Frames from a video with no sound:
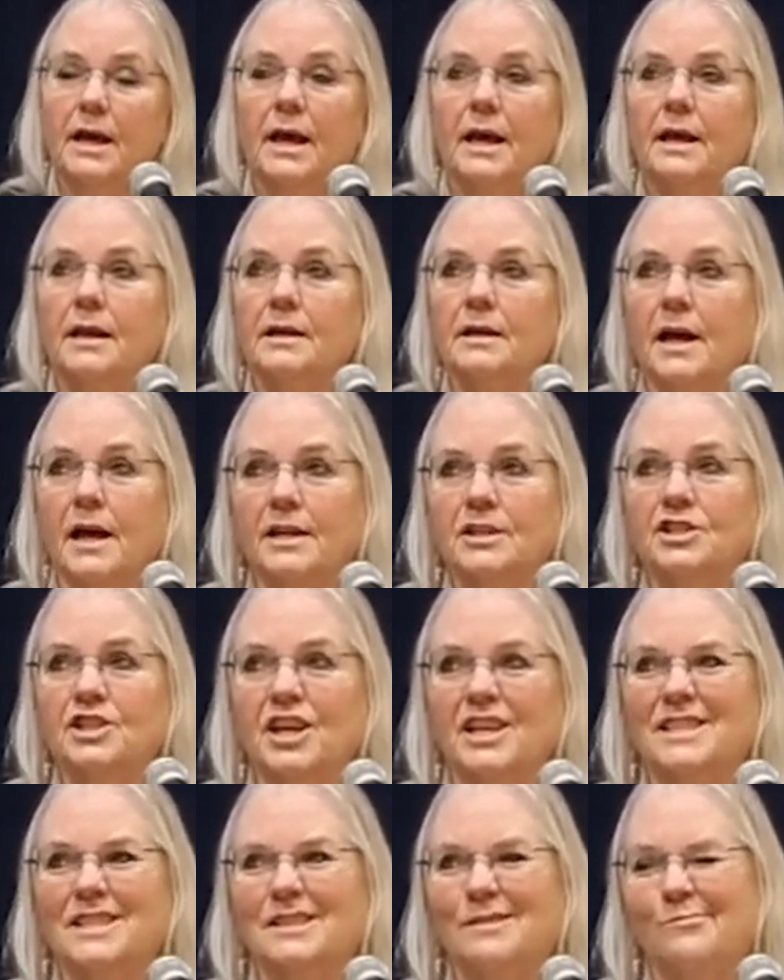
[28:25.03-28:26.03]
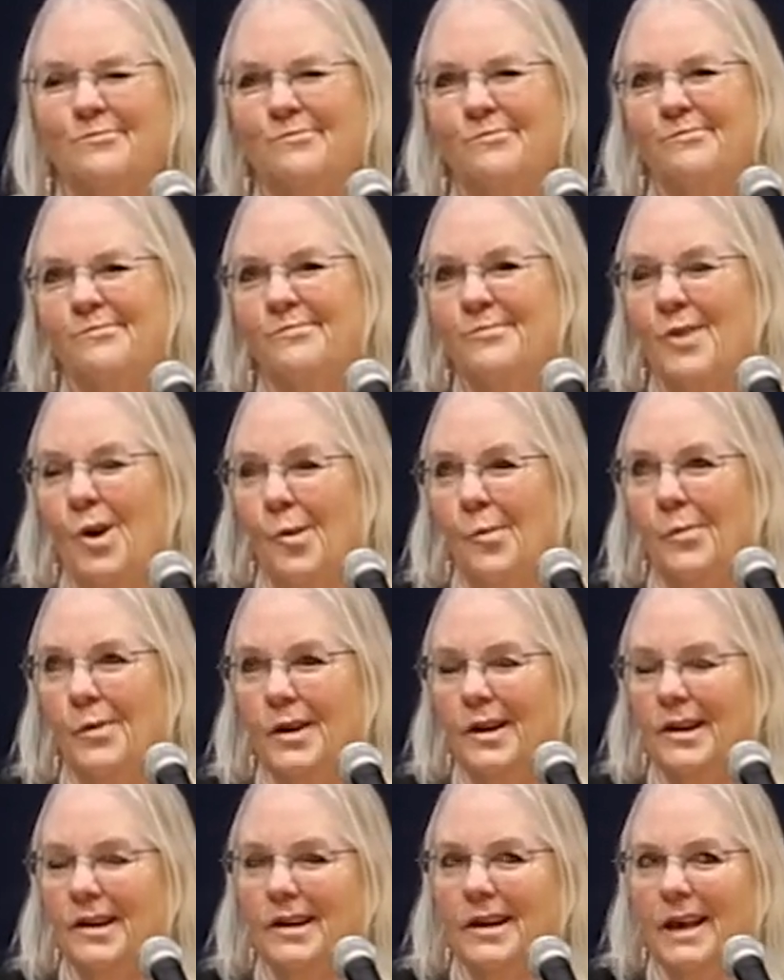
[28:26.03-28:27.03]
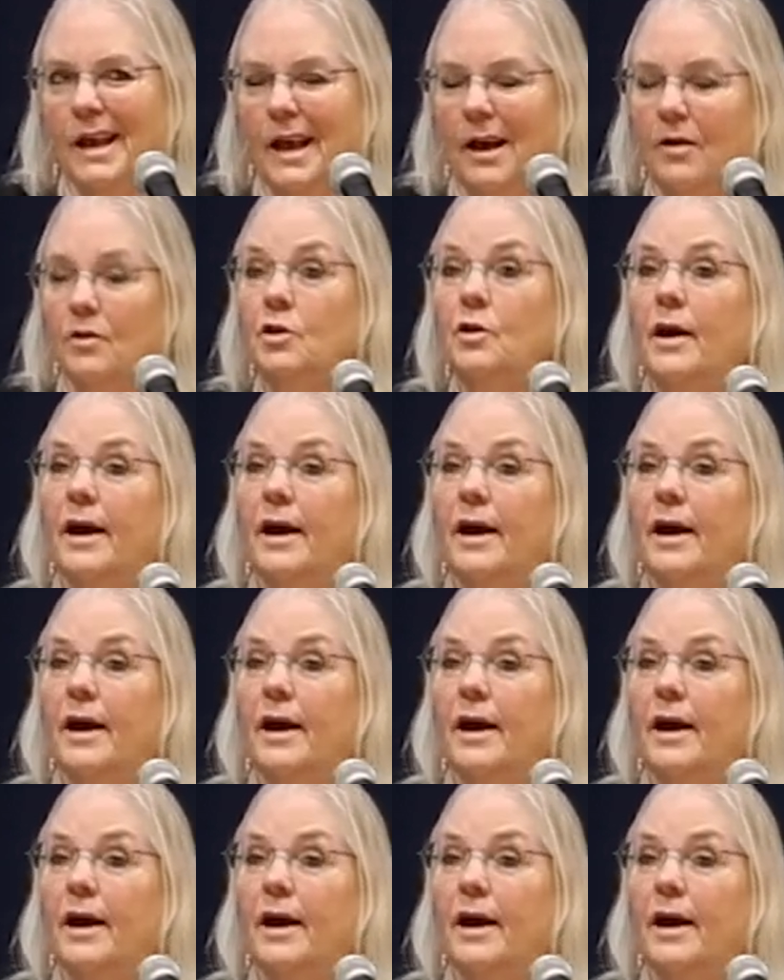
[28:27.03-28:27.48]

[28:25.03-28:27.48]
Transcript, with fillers: and not just open an account.